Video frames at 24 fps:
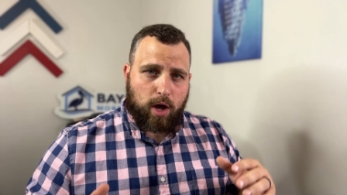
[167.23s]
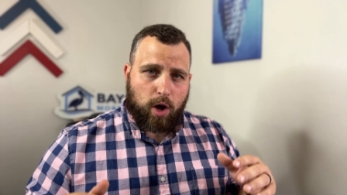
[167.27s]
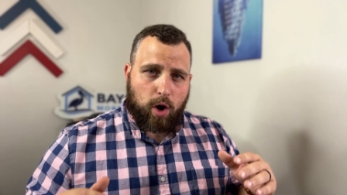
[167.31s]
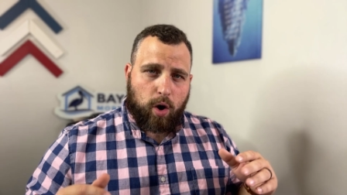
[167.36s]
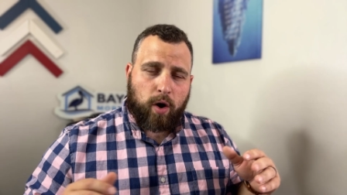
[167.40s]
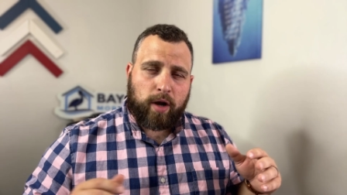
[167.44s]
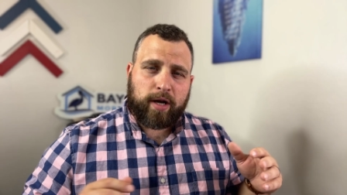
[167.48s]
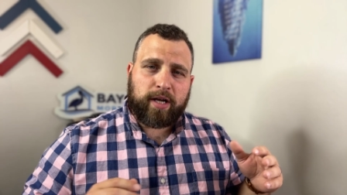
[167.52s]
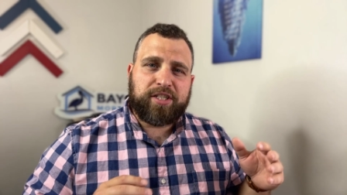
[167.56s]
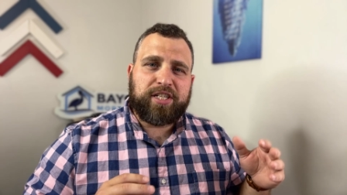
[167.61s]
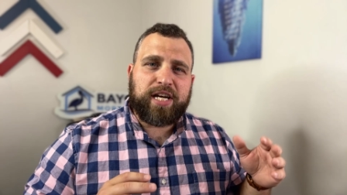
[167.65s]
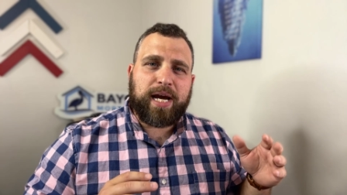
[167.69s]

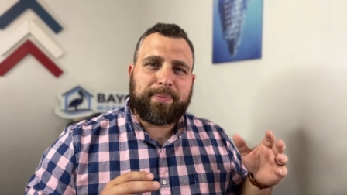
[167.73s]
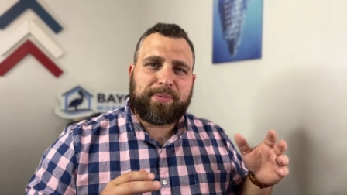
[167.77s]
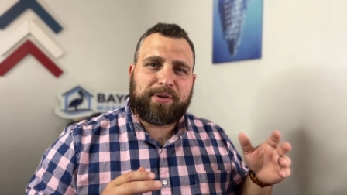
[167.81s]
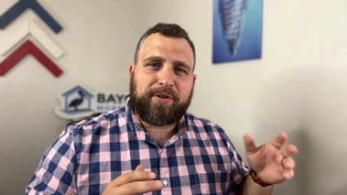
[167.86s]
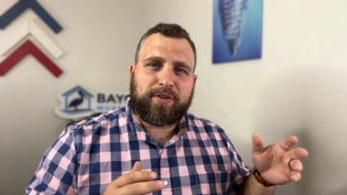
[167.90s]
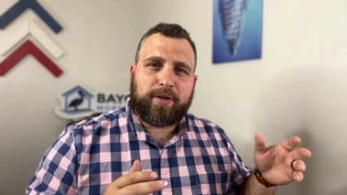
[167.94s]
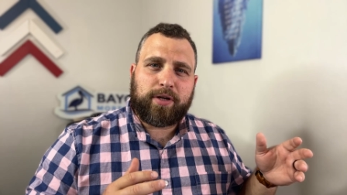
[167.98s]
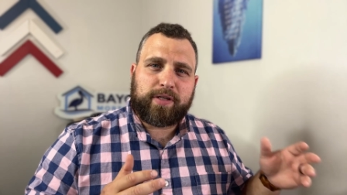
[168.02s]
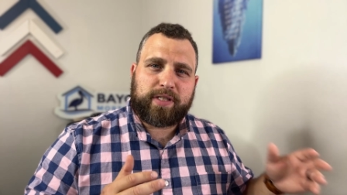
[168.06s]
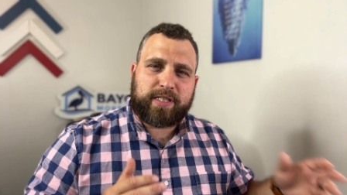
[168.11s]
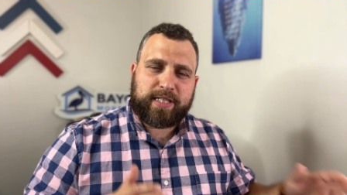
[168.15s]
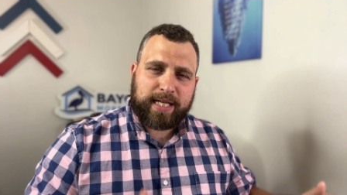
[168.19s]
On a Chapter
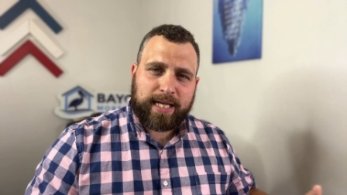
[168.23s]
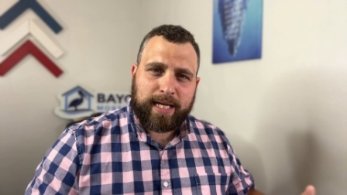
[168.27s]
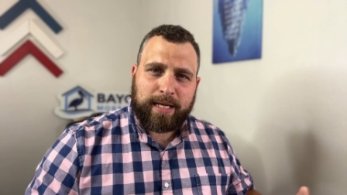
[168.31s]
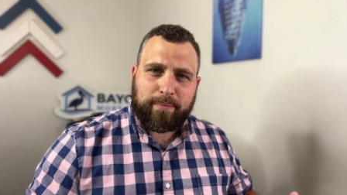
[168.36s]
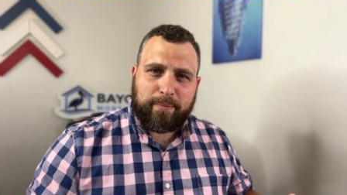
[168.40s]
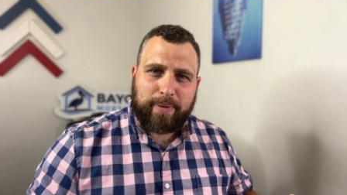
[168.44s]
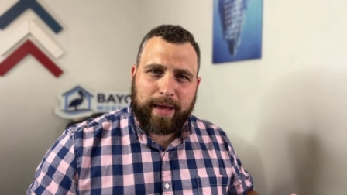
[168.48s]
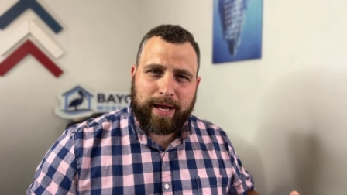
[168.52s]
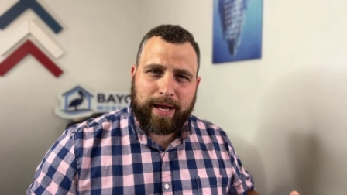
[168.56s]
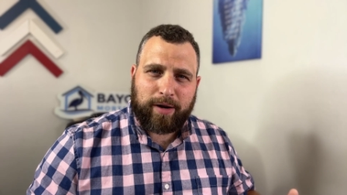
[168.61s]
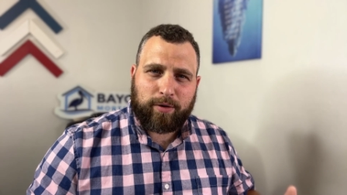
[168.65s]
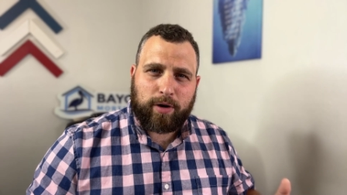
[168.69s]
13
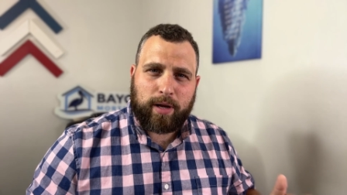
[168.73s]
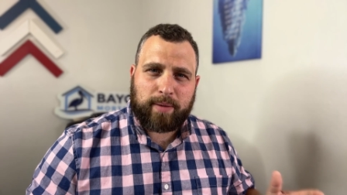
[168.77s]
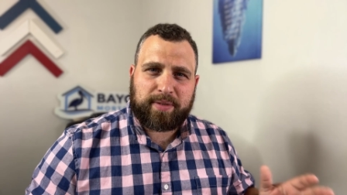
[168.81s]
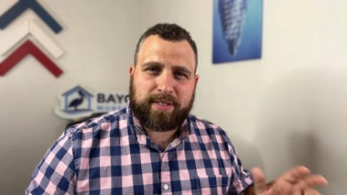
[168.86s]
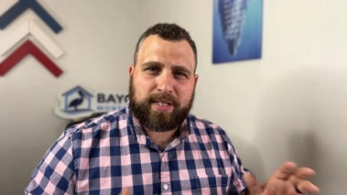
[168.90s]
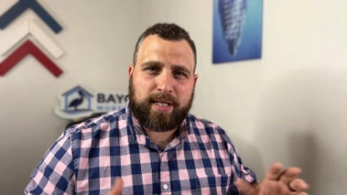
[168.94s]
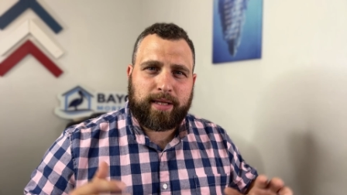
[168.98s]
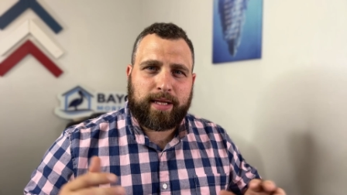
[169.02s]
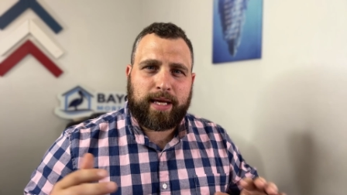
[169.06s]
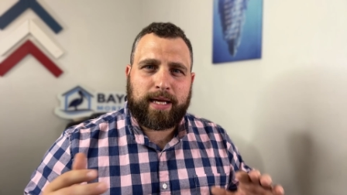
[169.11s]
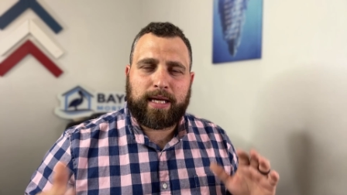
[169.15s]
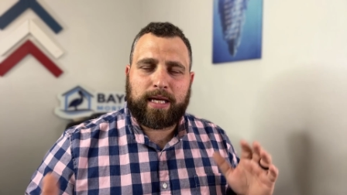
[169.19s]

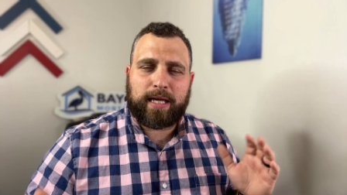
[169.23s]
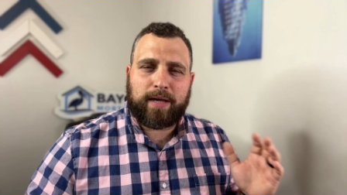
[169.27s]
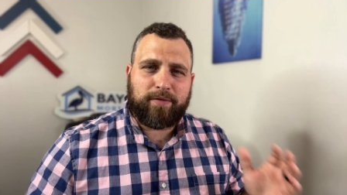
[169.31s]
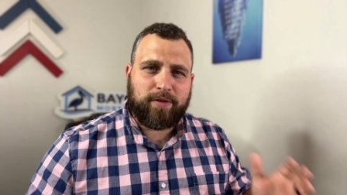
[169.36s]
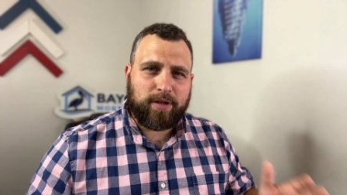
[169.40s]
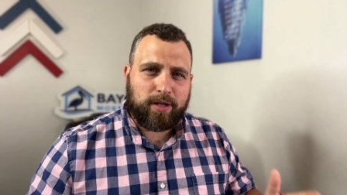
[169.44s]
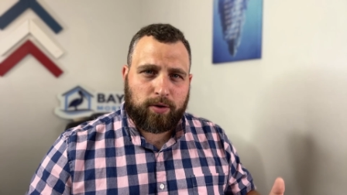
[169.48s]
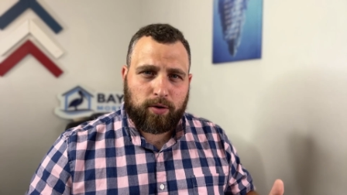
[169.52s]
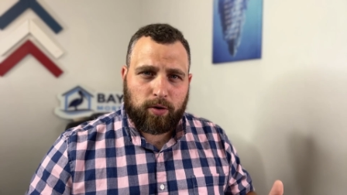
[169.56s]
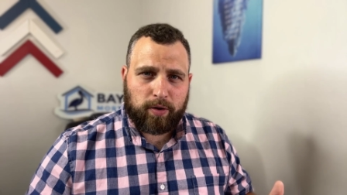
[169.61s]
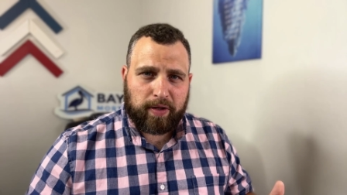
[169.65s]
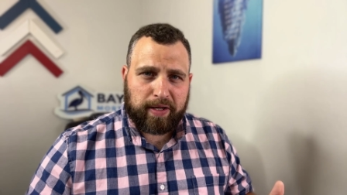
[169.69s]
bankruptcy, they give a
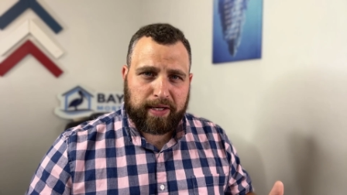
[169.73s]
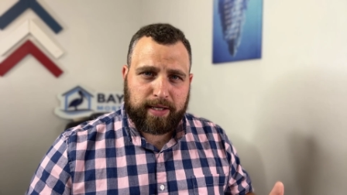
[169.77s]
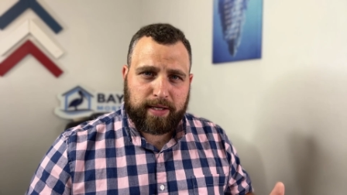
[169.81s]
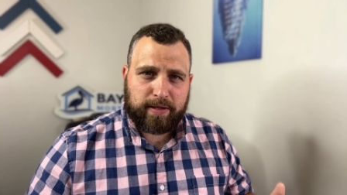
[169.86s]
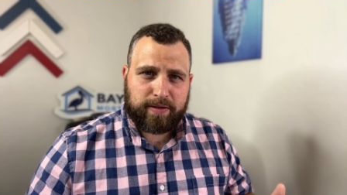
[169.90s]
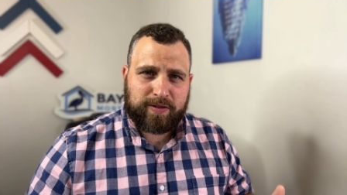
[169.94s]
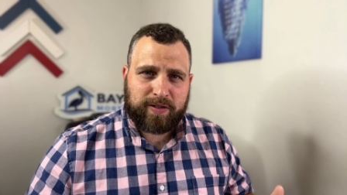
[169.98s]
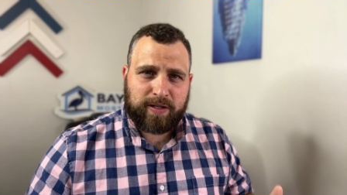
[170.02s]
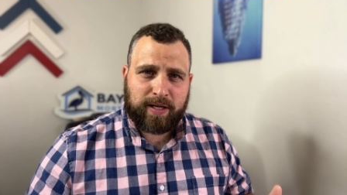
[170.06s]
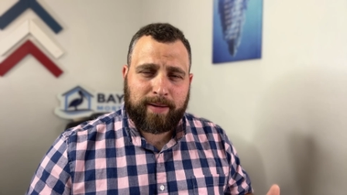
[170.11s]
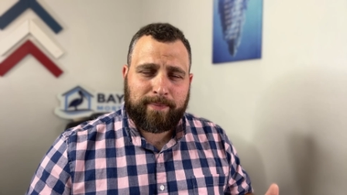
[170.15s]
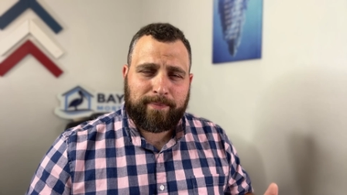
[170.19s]
little
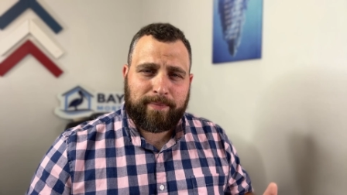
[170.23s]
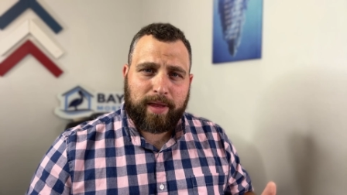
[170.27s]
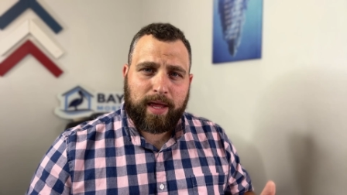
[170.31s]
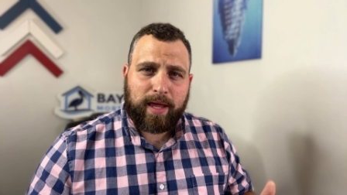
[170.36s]
leniency.